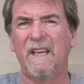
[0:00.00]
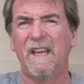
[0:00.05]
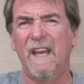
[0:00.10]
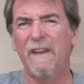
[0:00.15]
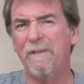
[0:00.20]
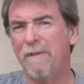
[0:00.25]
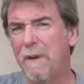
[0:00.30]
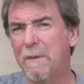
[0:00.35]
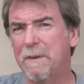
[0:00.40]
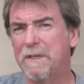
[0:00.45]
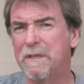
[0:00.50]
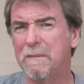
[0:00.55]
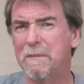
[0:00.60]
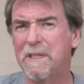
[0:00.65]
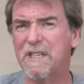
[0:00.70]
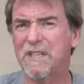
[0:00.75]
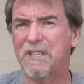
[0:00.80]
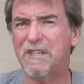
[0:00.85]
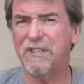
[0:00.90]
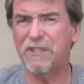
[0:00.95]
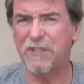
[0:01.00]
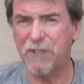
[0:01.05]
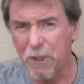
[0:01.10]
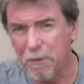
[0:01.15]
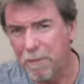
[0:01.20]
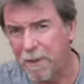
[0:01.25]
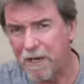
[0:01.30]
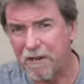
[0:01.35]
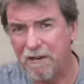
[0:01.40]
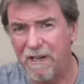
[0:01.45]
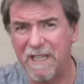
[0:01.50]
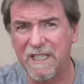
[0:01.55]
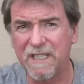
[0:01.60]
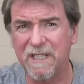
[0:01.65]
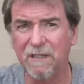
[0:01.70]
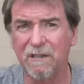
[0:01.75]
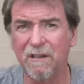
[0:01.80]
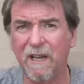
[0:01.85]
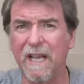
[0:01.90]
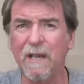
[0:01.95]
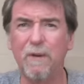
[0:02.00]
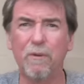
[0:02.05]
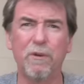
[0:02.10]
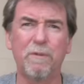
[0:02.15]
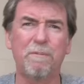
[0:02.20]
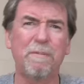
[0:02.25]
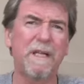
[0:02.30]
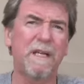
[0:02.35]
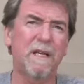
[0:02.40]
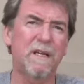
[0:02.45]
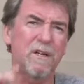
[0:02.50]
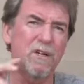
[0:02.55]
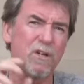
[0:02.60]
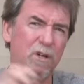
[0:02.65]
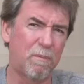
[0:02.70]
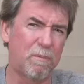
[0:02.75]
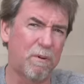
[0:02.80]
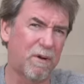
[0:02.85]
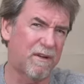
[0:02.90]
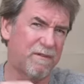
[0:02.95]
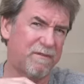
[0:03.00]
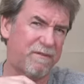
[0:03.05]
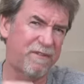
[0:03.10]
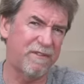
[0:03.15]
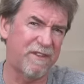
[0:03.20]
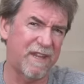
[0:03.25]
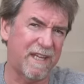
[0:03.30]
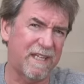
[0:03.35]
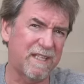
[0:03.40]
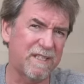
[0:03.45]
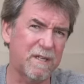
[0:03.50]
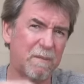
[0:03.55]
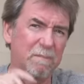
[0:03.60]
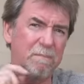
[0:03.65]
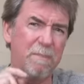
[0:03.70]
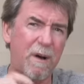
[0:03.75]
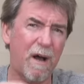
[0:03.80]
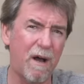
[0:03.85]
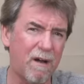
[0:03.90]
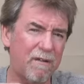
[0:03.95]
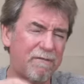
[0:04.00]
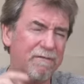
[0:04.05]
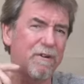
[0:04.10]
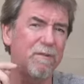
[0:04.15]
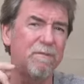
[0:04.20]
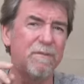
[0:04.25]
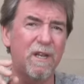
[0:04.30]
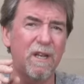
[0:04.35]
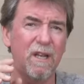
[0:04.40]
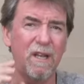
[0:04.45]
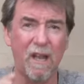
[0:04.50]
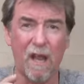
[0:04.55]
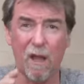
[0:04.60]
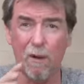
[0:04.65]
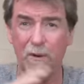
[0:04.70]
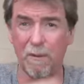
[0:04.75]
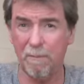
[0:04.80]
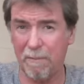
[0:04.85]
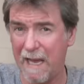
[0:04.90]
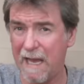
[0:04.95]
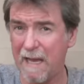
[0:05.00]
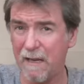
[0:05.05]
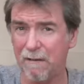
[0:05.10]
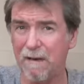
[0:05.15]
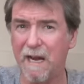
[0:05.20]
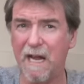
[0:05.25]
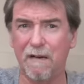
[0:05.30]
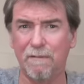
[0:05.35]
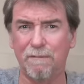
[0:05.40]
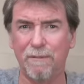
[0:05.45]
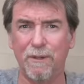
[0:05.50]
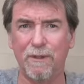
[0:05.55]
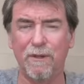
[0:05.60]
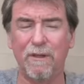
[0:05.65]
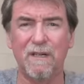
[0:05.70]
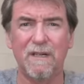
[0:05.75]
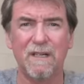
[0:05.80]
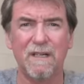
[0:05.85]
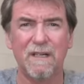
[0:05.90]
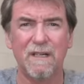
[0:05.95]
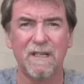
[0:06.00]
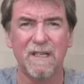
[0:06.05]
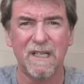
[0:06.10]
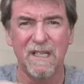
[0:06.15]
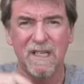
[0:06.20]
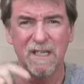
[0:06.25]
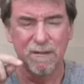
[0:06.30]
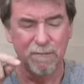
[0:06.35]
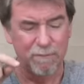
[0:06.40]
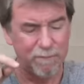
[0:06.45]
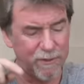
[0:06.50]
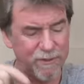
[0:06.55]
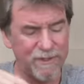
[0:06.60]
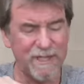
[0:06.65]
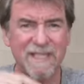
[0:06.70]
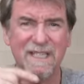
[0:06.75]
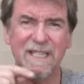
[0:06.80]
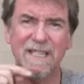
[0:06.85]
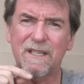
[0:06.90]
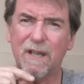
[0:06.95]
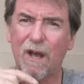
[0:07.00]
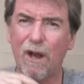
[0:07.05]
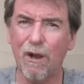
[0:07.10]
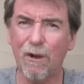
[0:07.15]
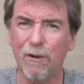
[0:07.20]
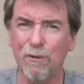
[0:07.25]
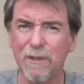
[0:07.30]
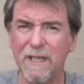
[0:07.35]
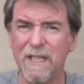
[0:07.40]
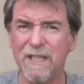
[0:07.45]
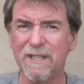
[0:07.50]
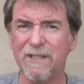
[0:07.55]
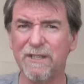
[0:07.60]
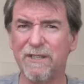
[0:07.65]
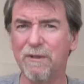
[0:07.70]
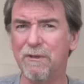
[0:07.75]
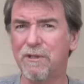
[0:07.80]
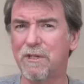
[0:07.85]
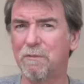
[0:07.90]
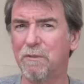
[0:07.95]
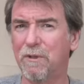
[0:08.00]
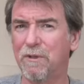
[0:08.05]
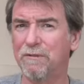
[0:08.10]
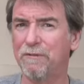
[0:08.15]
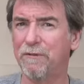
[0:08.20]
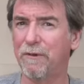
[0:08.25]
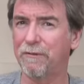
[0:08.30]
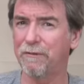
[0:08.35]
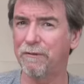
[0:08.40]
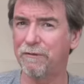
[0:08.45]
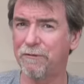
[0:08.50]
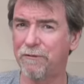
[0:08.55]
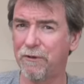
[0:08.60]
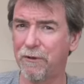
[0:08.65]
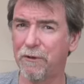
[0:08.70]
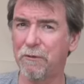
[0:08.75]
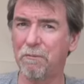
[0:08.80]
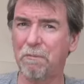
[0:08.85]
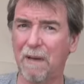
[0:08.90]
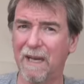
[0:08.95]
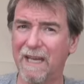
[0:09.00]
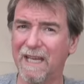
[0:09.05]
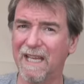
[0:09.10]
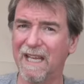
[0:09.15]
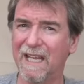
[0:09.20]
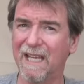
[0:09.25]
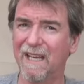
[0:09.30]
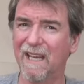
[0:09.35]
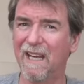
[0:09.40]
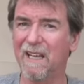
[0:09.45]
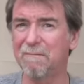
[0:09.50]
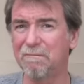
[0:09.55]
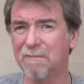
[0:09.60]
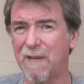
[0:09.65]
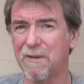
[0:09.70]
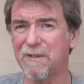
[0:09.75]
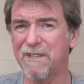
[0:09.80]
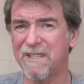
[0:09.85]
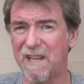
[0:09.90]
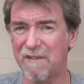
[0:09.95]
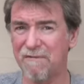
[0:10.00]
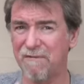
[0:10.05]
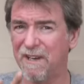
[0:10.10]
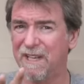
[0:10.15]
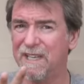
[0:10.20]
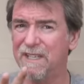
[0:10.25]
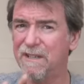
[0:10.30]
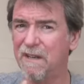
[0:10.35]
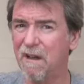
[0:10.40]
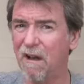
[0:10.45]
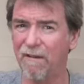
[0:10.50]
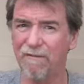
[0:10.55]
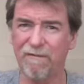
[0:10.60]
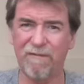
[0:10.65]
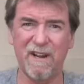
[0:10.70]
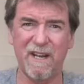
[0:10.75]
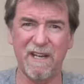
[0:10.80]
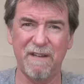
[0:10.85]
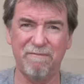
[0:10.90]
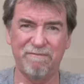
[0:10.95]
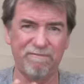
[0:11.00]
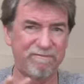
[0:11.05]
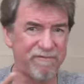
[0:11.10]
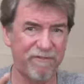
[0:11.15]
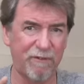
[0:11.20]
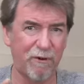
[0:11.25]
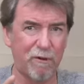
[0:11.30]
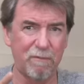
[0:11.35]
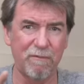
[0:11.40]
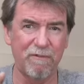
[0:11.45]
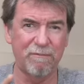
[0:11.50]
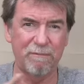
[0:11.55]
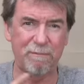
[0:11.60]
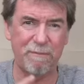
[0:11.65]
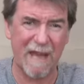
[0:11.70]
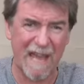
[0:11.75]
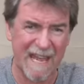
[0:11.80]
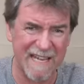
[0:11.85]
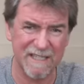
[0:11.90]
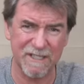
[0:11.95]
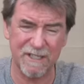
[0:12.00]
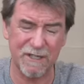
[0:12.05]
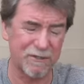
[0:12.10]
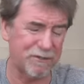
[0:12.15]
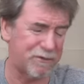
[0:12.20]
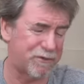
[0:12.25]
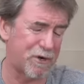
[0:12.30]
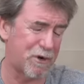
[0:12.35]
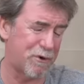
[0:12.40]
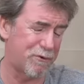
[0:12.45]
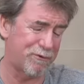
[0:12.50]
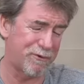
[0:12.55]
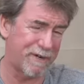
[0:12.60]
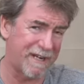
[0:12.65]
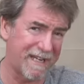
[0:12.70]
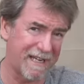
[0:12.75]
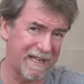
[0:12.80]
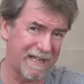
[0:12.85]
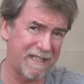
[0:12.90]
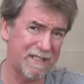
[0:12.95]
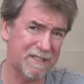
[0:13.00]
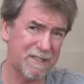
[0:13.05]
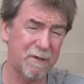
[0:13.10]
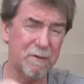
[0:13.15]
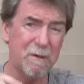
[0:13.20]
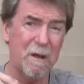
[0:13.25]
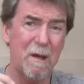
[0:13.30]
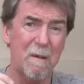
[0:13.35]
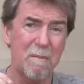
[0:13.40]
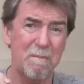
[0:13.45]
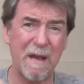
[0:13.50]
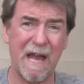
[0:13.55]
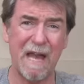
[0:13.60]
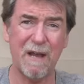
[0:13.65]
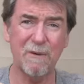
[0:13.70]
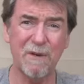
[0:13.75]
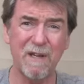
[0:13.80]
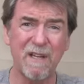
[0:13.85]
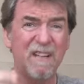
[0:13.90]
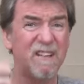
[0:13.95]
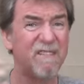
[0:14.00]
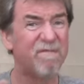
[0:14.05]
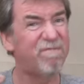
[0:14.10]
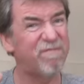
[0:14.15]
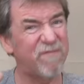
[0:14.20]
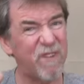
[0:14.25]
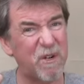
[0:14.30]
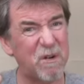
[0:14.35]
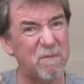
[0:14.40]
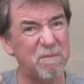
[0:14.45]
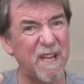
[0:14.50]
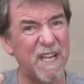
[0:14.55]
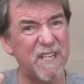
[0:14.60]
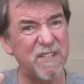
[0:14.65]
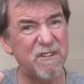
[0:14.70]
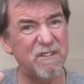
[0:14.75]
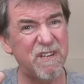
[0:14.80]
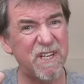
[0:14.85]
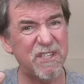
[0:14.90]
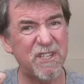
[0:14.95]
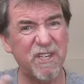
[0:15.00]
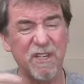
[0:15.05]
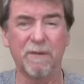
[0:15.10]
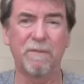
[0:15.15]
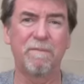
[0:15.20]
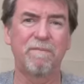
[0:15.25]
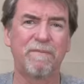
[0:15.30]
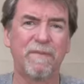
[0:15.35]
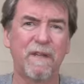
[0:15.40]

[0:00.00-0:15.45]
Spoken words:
If I were to be super critical, it would be a couple of things, apart from the lower power output. But this is only suitable for fun plinking, and most definitely not for any form of pest control, really. So power, not a major issue.